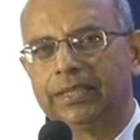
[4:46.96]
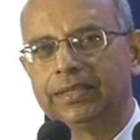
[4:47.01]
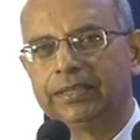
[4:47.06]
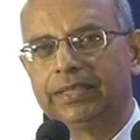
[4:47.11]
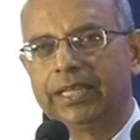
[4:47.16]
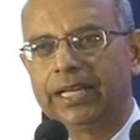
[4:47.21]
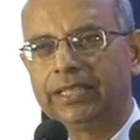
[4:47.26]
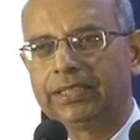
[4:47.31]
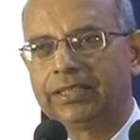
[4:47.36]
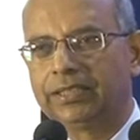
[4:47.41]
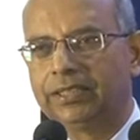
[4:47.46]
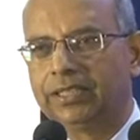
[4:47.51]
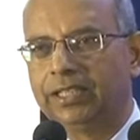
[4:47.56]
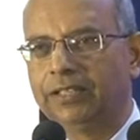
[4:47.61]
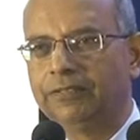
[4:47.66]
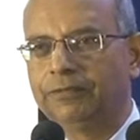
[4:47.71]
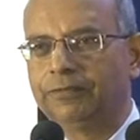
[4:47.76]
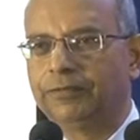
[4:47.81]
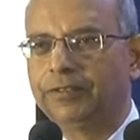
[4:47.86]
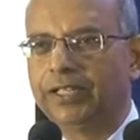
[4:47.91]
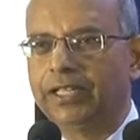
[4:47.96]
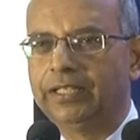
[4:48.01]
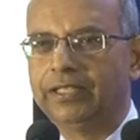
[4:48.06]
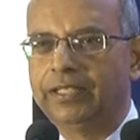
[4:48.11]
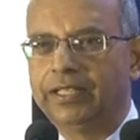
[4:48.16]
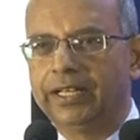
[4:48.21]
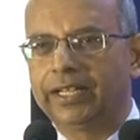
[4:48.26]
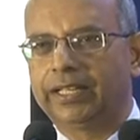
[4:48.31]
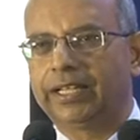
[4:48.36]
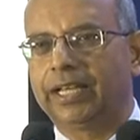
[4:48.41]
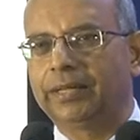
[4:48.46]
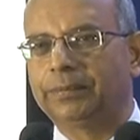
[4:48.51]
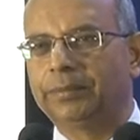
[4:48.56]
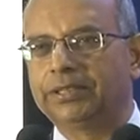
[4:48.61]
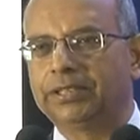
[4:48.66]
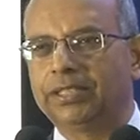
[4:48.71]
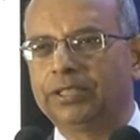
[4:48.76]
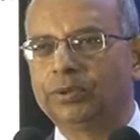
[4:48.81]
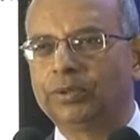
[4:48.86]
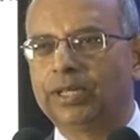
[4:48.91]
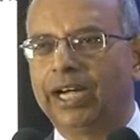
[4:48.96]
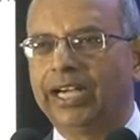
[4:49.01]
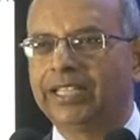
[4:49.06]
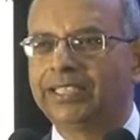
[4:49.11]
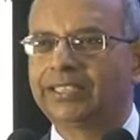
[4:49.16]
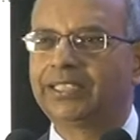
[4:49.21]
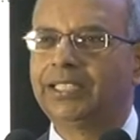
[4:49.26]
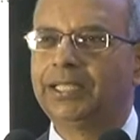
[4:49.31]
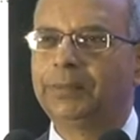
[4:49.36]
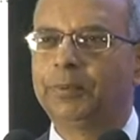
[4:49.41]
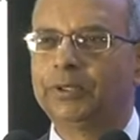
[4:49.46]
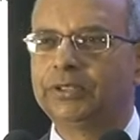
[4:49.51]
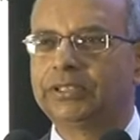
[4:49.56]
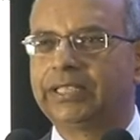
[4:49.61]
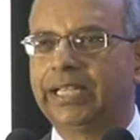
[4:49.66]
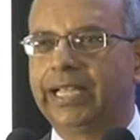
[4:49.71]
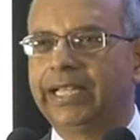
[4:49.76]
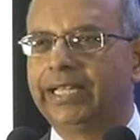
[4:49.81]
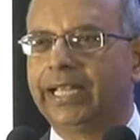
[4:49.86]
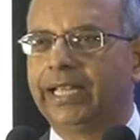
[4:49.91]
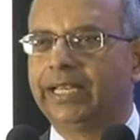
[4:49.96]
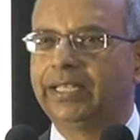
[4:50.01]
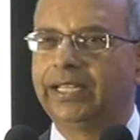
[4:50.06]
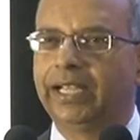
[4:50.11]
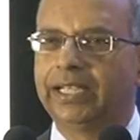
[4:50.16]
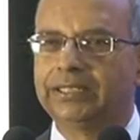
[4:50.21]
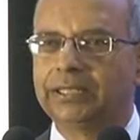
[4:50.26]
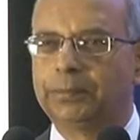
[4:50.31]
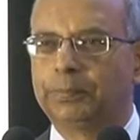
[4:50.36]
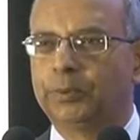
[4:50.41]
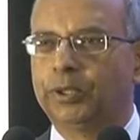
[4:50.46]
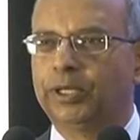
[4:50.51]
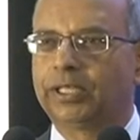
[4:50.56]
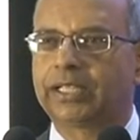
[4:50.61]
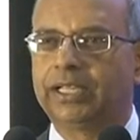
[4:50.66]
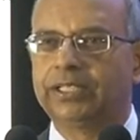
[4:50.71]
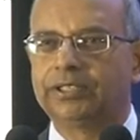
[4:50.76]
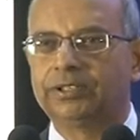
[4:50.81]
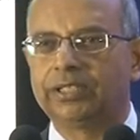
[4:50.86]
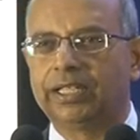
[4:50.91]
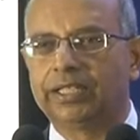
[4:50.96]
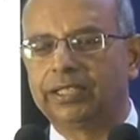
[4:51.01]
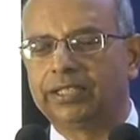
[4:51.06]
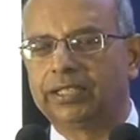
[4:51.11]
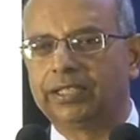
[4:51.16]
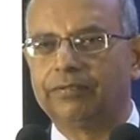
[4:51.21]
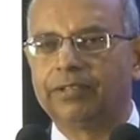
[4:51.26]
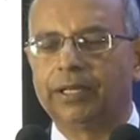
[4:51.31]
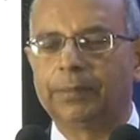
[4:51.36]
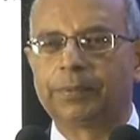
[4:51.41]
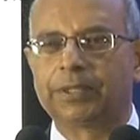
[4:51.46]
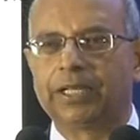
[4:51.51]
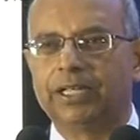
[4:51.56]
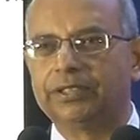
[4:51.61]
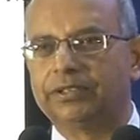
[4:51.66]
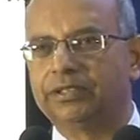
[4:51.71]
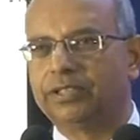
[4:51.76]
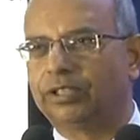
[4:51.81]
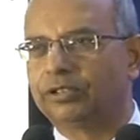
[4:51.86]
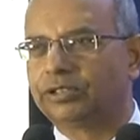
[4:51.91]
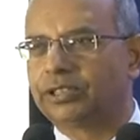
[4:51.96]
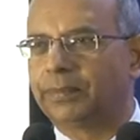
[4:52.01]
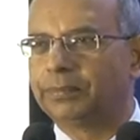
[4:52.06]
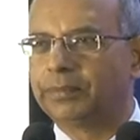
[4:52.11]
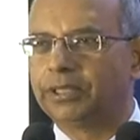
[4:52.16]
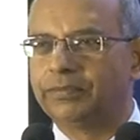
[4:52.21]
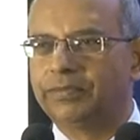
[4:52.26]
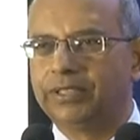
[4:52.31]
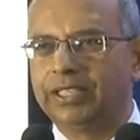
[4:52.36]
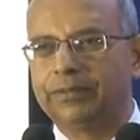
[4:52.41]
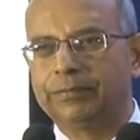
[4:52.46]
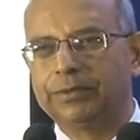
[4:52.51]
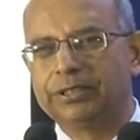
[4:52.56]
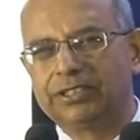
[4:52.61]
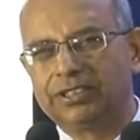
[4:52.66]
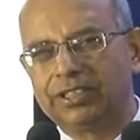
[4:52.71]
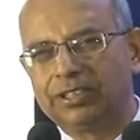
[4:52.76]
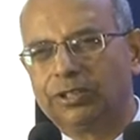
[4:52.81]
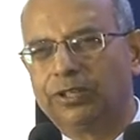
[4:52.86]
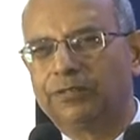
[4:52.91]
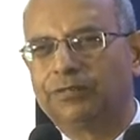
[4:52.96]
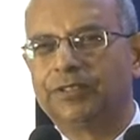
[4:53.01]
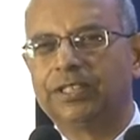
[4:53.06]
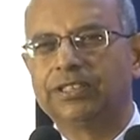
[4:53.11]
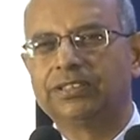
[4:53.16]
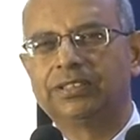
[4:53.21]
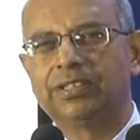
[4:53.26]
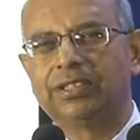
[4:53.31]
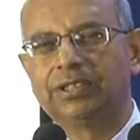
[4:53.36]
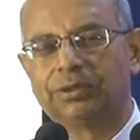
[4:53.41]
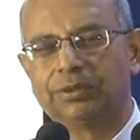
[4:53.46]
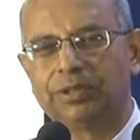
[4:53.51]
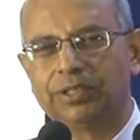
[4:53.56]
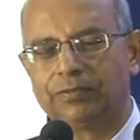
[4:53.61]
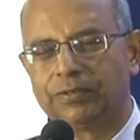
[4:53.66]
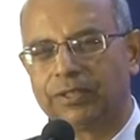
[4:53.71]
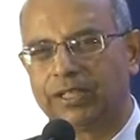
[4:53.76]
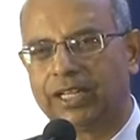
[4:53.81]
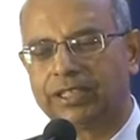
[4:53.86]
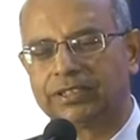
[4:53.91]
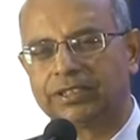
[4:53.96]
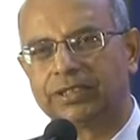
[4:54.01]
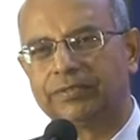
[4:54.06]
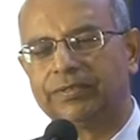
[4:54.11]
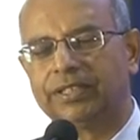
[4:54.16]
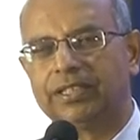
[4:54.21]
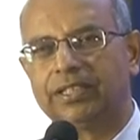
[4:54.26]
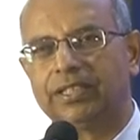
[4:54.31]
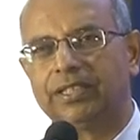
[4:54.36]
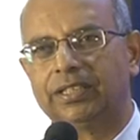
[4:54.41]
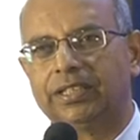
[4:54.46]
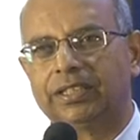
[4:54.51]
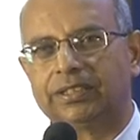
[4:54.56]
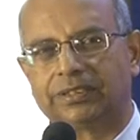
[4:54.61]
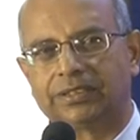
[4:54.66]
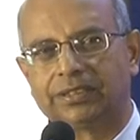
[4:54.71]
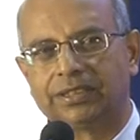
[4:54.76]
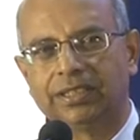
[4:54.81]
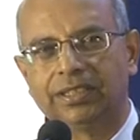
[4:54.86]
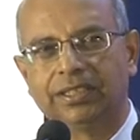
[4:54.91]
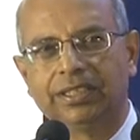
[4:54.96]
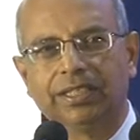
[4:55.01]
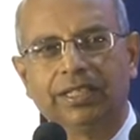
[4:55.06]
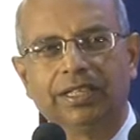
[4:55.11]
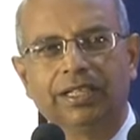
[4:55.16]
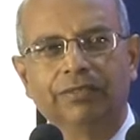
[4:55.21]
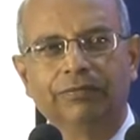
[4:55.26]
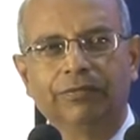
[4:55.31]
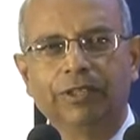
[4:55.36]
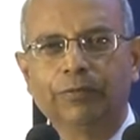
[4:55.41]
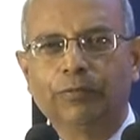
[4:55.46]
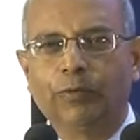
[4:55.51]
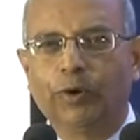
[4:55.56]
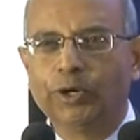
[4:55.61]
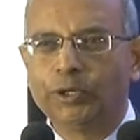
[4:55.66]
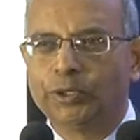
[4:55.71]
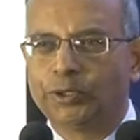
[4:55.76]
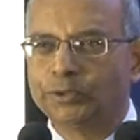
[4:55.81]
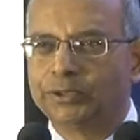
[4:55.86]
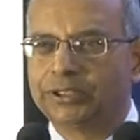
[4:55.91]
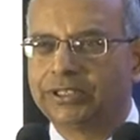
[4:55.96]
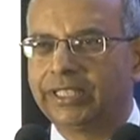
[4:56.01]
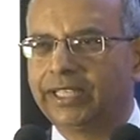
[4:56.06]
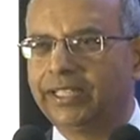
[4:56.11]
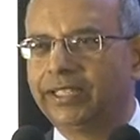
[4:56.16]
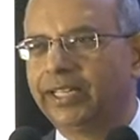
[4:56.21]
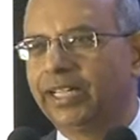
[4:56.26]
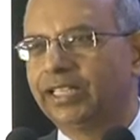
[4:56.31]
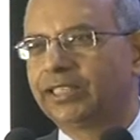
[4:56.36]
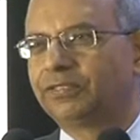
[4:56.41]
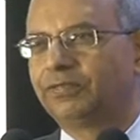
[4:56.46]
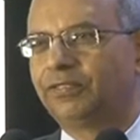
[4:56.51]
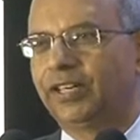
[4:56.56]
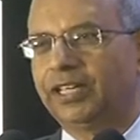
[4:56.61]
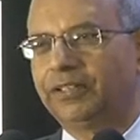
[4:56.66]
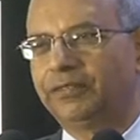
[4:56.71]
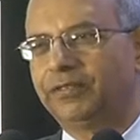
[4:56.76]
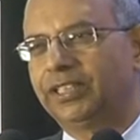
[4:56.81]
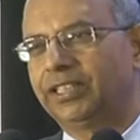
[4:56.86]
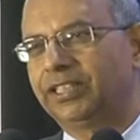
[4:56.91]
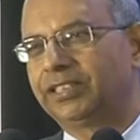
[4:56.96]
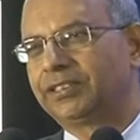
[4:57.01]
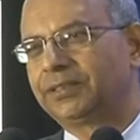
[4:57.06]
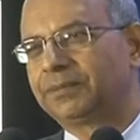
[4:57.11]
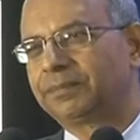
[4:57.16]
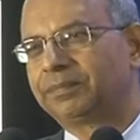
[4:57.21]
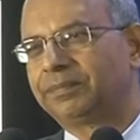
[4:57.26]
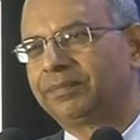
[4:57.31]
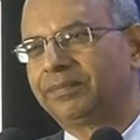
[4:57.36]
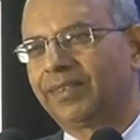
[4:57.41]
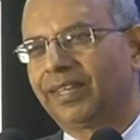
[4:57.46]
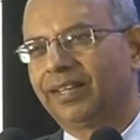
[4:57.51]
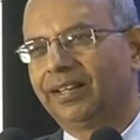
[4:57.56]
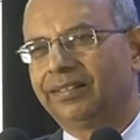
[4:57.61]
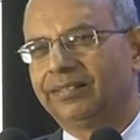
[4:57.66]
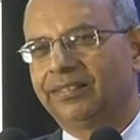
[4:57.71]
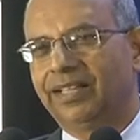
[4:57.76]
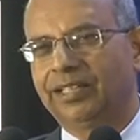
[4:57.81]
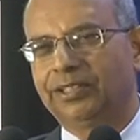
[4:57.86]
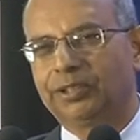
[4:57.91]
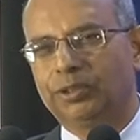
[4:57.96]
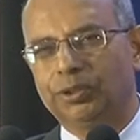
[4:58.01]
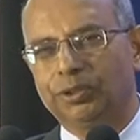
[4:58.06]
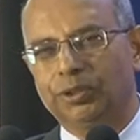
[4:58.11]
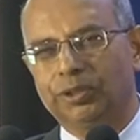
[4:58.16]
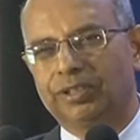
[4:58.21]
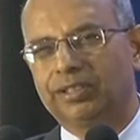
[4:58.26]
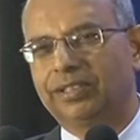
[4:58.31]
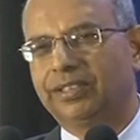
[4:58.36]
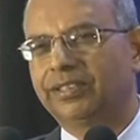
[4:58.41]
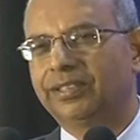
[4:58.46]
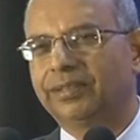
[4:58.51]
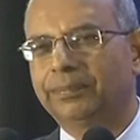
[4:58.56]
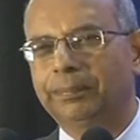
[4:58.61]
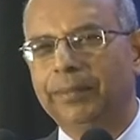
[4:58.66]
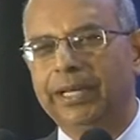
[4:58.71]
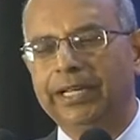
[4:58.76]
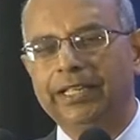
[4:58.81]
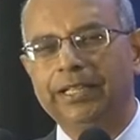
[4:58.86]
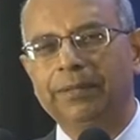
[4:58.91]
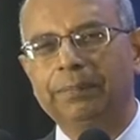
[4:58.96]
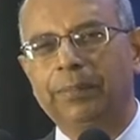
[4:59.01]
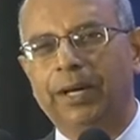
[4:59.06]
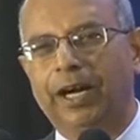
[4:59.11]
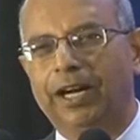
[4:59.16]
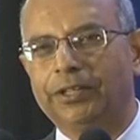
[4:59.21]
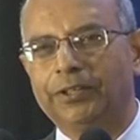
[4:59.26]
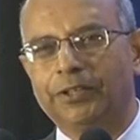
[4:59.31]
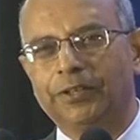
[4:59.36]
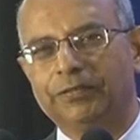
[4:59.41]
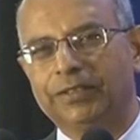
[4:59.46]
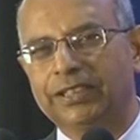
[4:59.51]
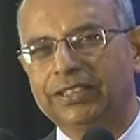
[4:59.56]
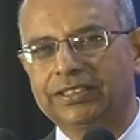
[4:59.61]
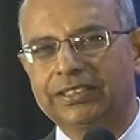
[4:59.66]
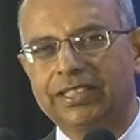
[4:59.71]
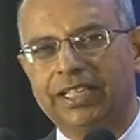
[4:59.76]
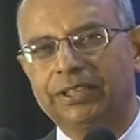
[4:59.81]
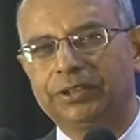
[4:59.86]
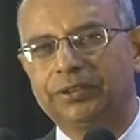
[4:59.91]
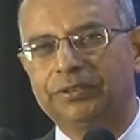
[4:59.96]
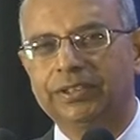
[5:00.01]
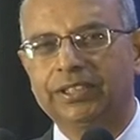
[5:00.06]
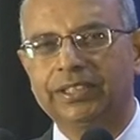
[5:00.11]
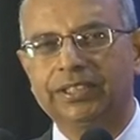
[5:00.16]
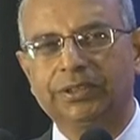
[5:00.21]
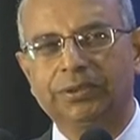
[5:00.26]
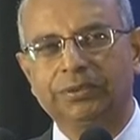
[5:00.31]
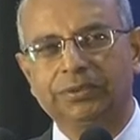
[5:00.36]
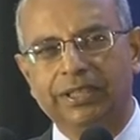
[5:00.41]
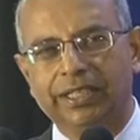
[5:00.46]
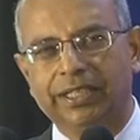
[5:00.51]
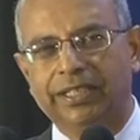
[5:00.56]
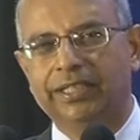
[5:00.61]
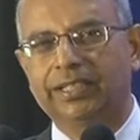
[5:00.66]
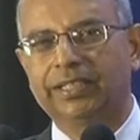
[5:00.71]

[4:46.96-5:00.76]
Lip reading: that if India can be saying, you can't keep on saying India is a poor country, underdeveloped country or something. We have been sick of listening to it for the last 70 years. We want to say in next 5 years that, look, many parts of this country today